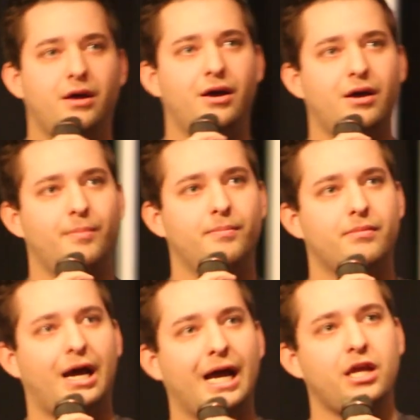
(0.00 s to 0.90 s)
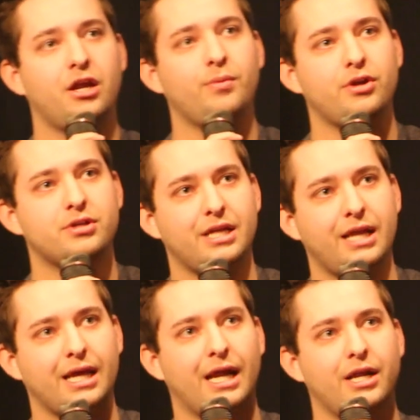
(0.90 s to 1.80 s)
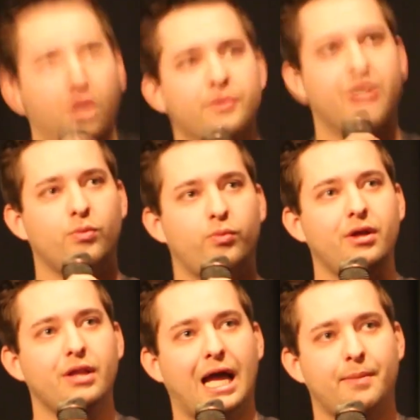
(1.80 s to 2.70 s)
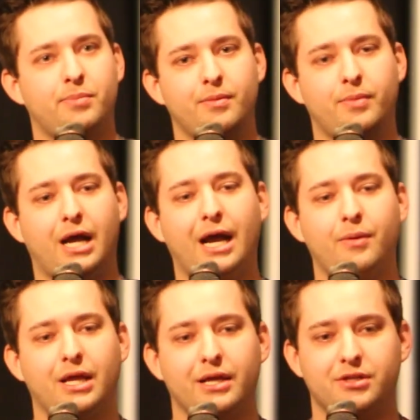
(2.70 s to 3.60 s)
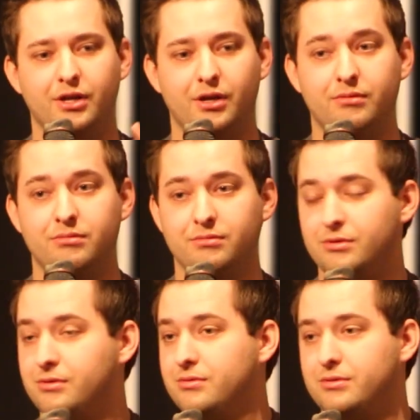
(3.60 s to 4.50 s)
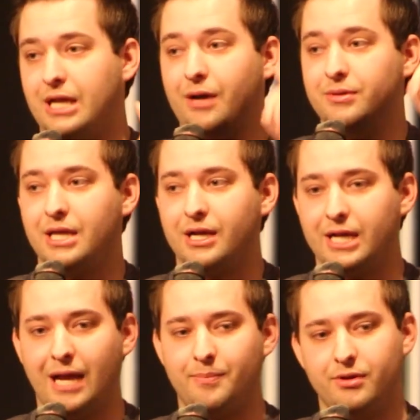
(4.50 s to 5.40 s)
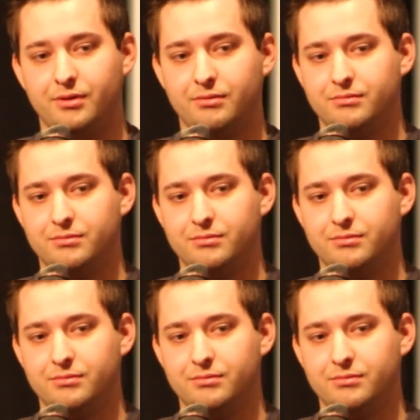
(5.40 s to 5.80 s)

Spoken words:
I hear what you're saying, and I know that it will happen, but I would like to know, how is that going to happen?